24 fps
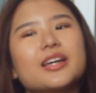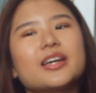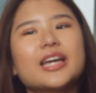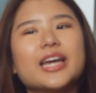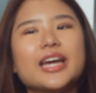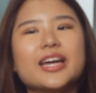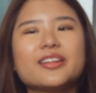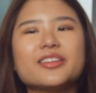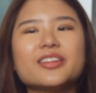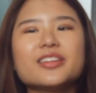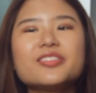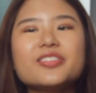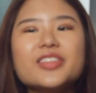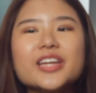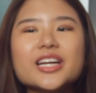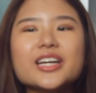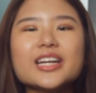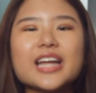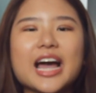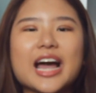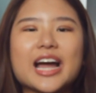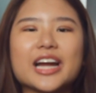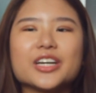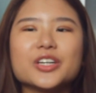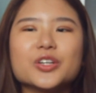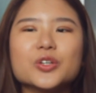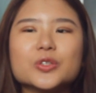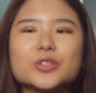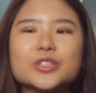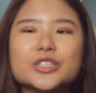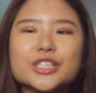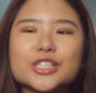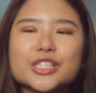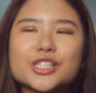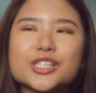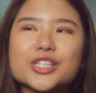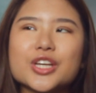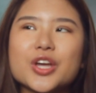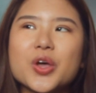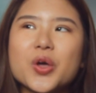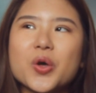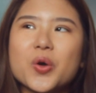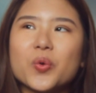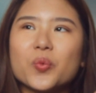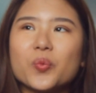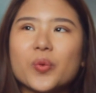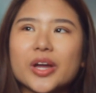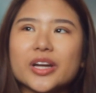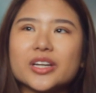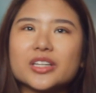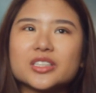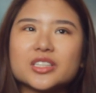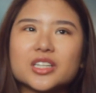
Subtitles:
Okay, the thing that I noticed when